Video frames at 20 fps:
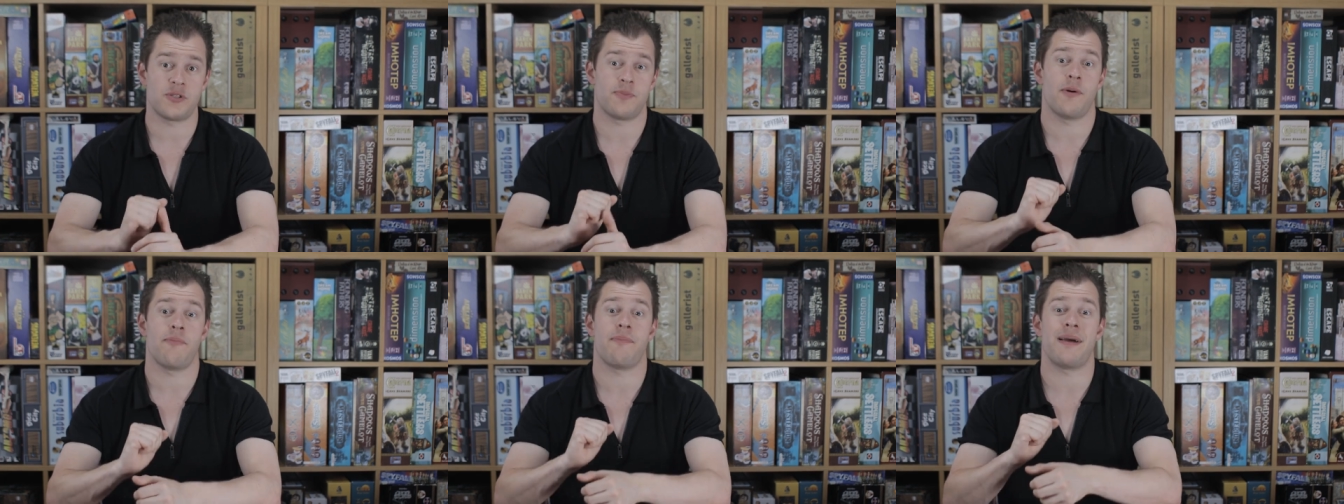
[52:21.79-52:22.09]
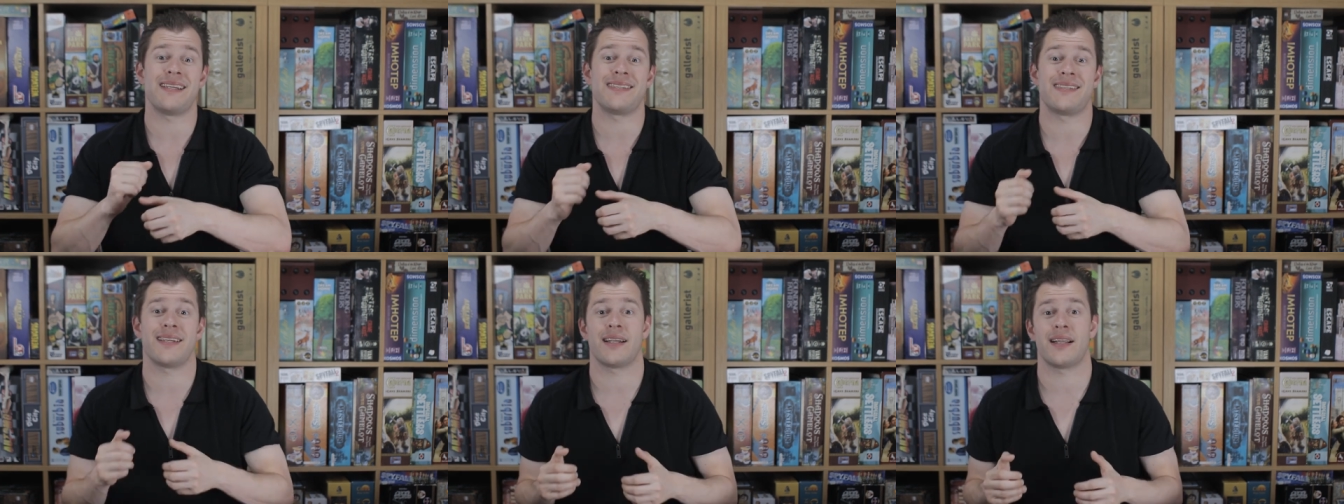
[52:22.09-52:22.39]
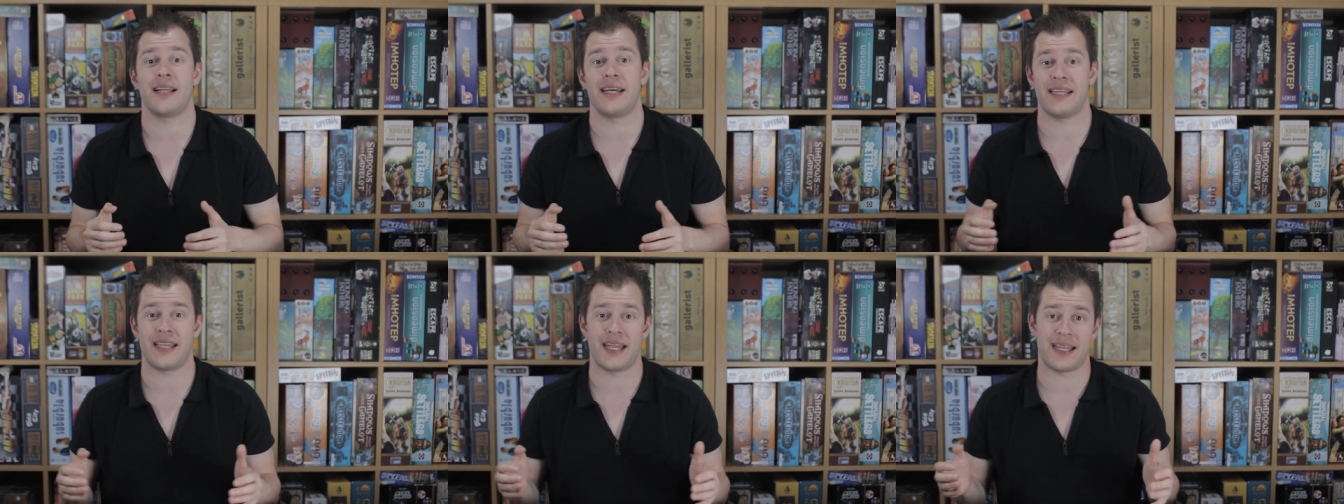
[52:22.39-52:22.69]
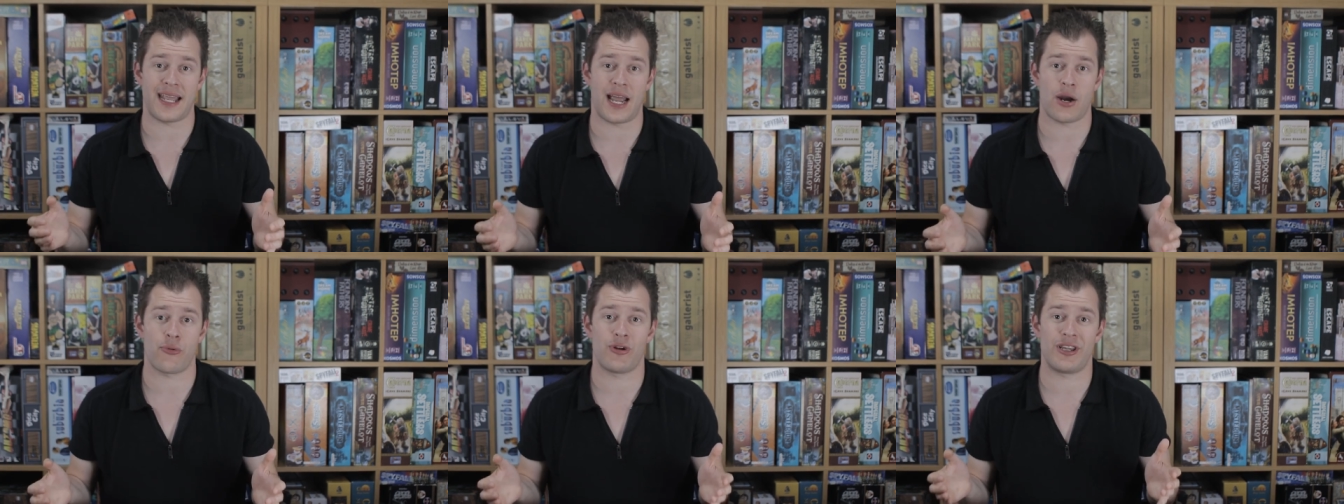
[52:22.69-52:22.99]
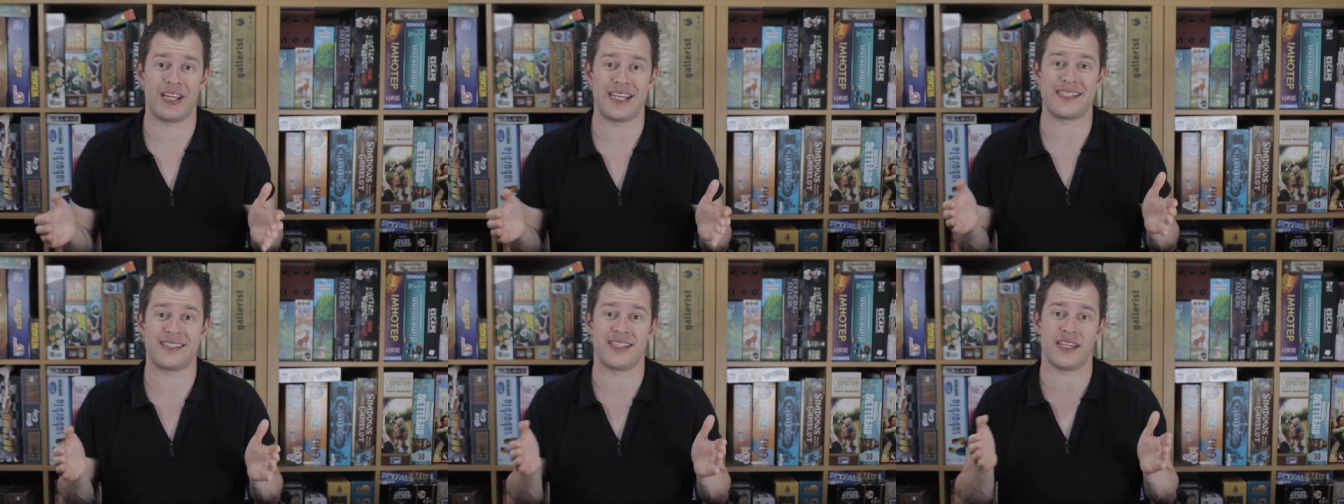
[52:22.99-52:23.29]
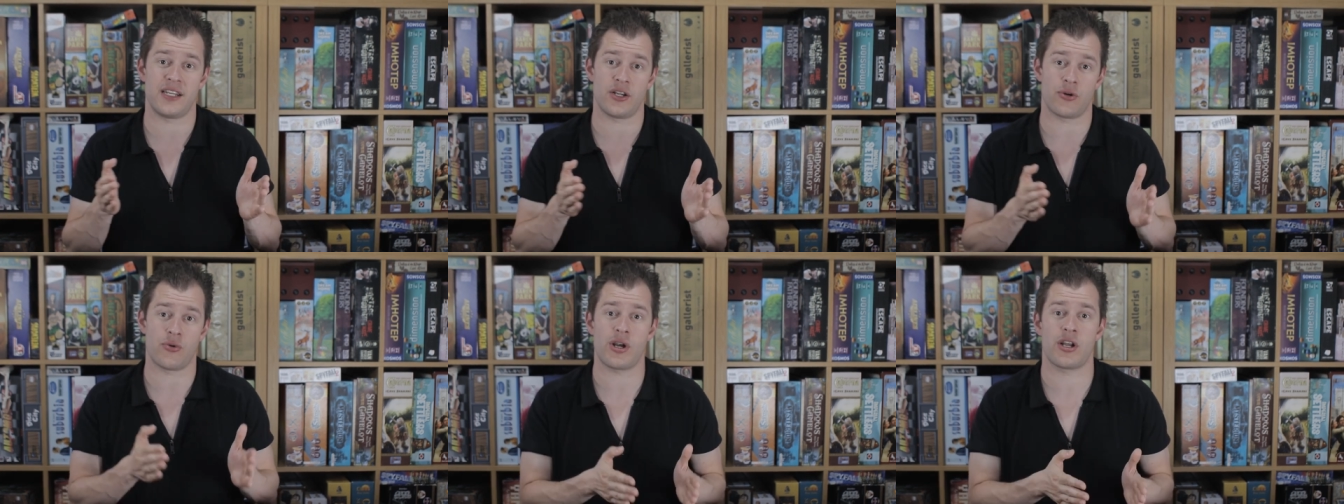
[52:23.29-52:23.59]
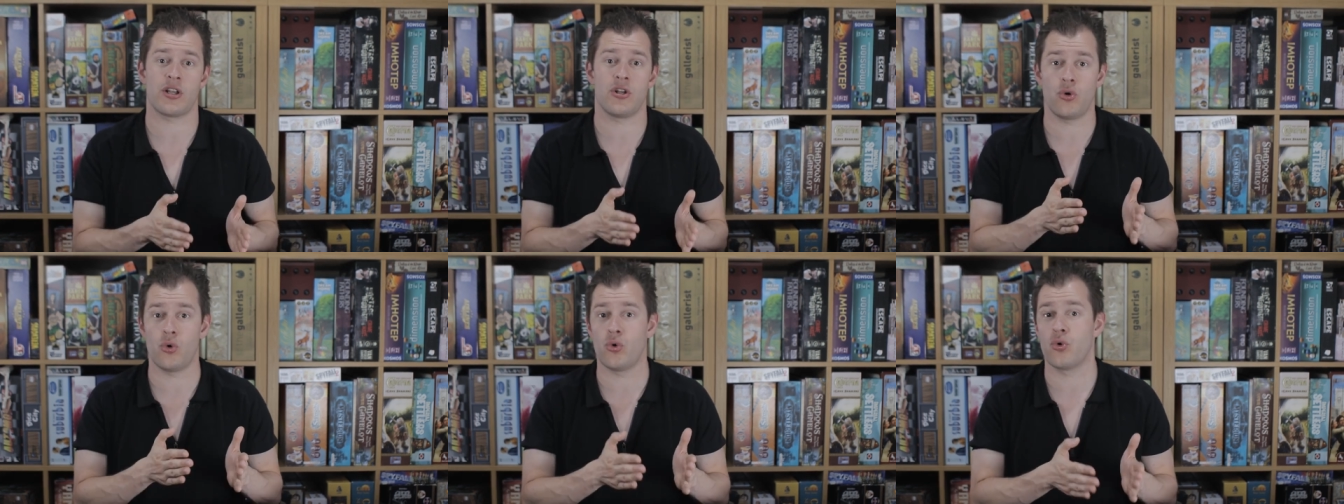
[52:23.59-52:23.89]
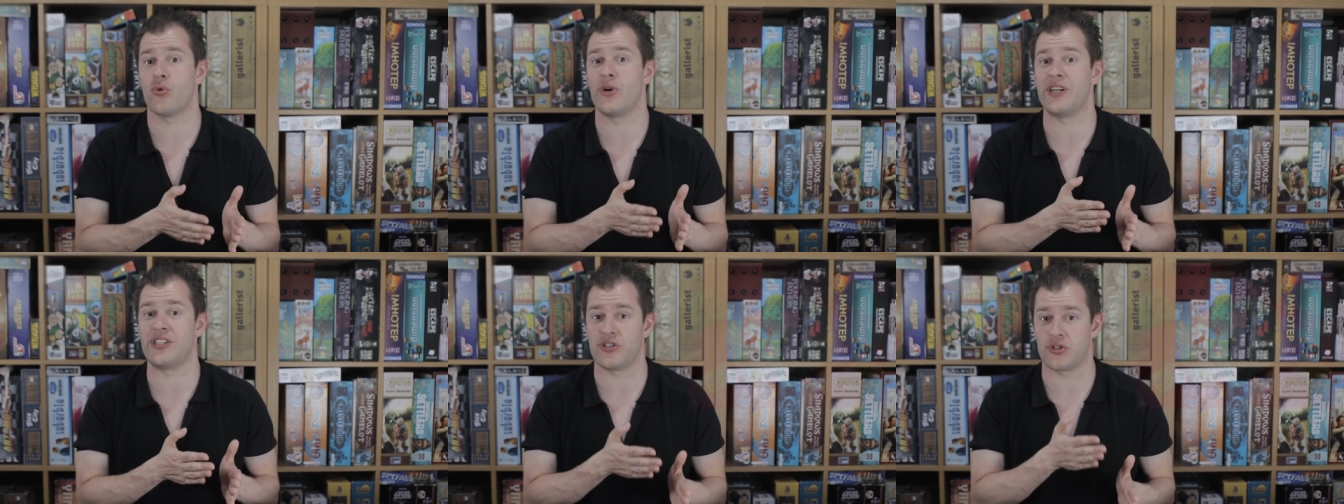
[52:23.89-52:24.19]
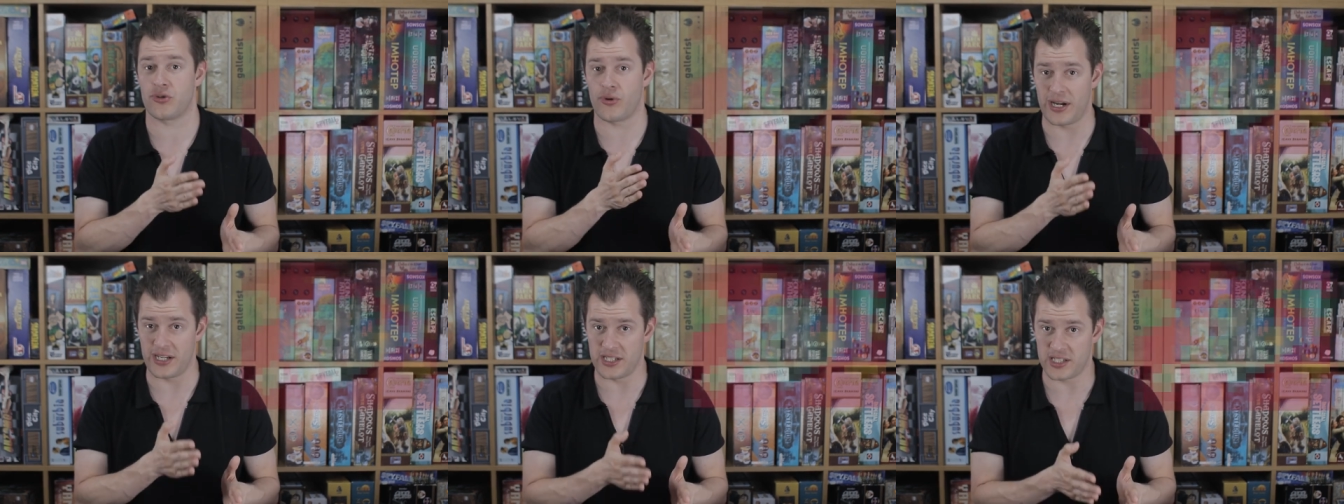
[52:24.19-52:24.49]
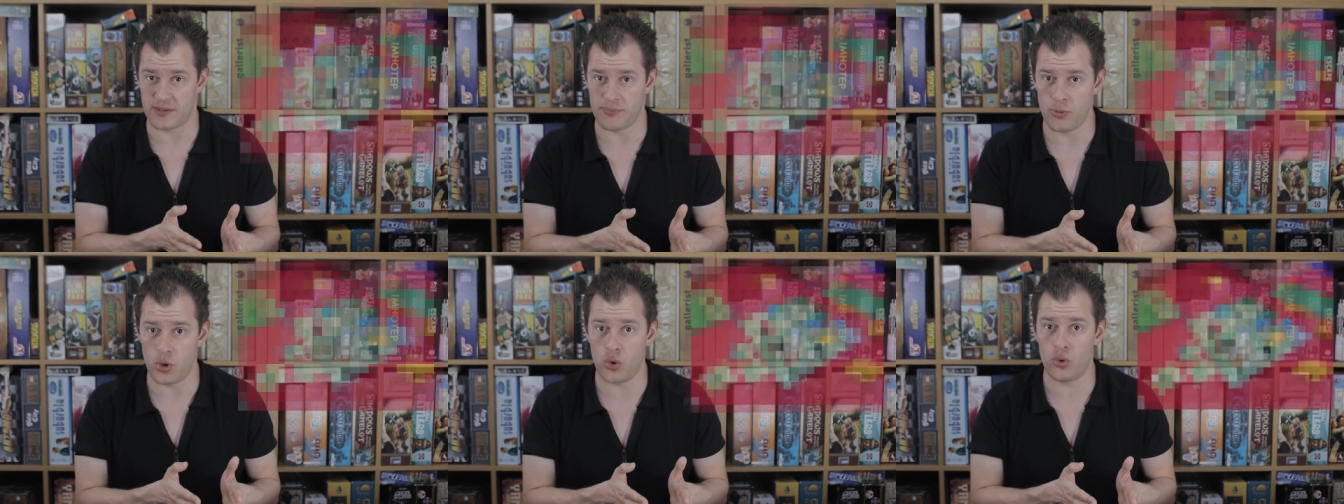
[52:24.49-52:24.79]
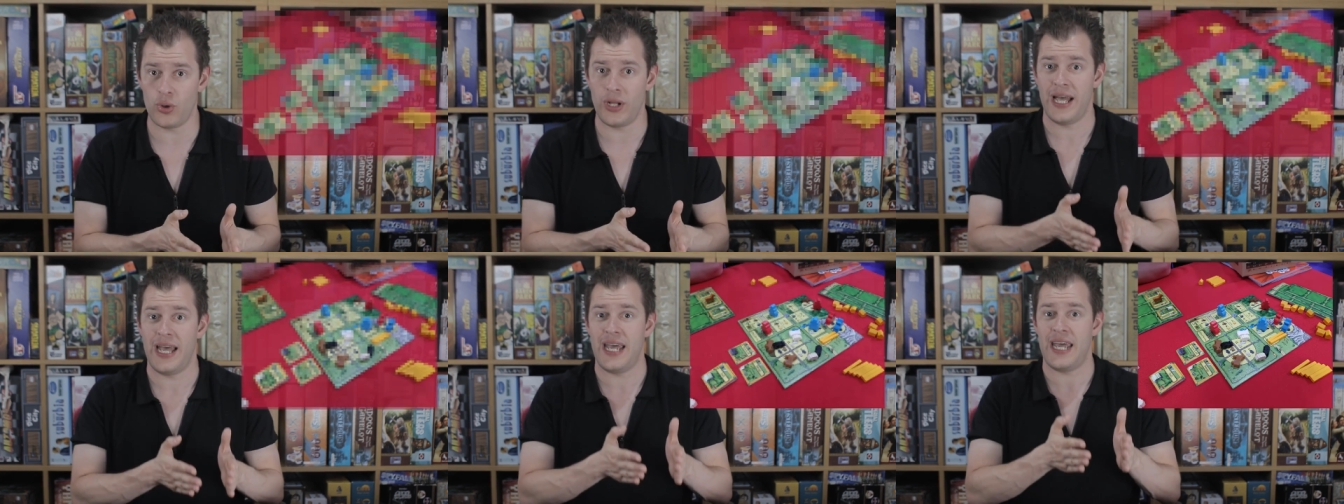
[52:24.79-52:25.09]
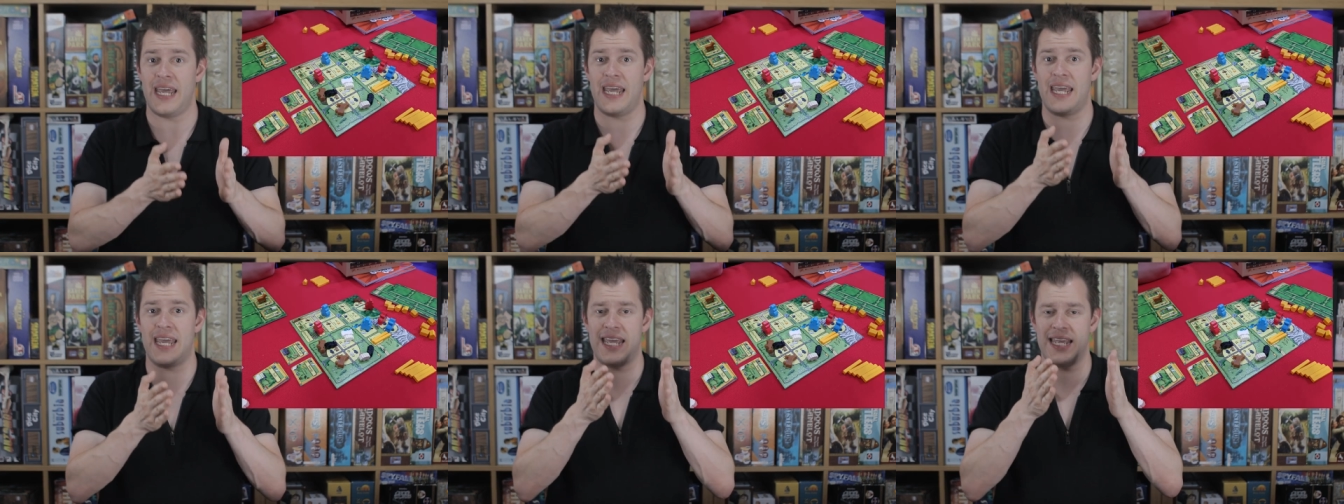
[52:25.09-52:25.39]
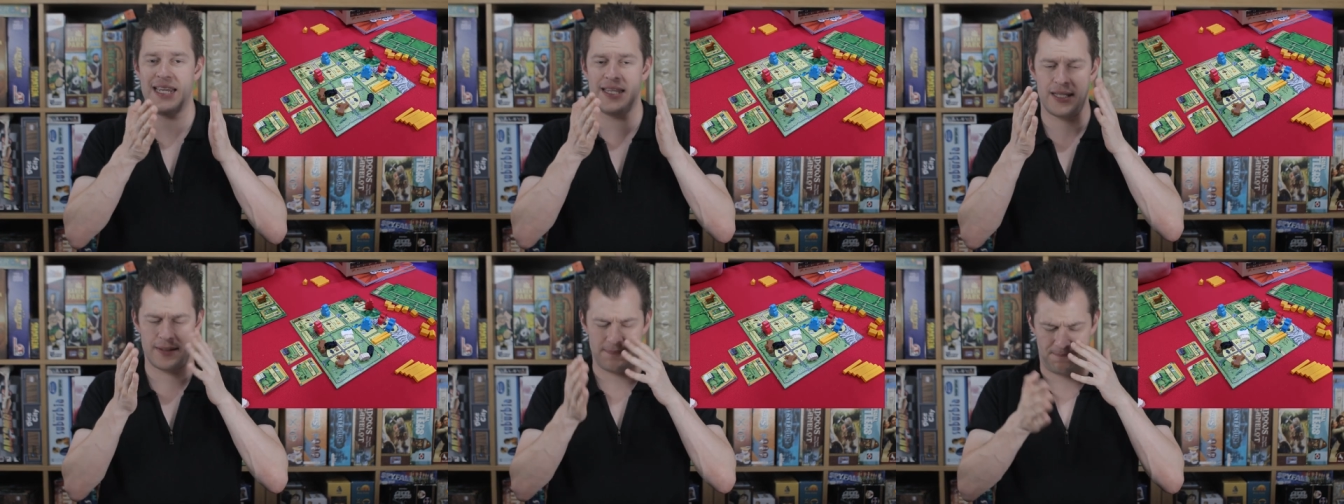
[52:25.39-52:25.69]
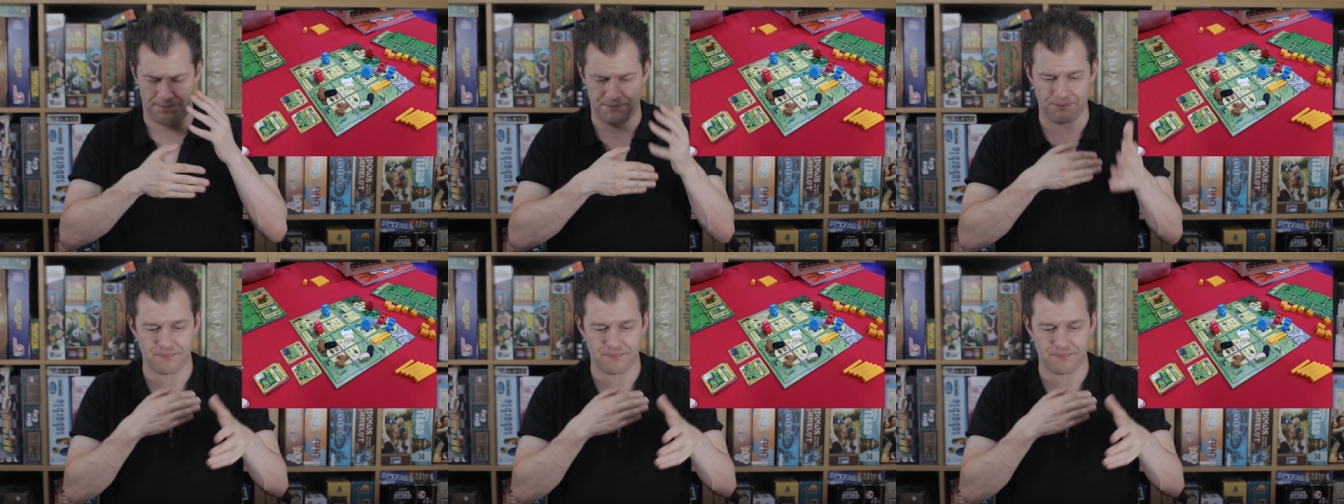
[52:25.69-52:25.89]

but basically they're now releasing Agricola, All Creatures Great and Small in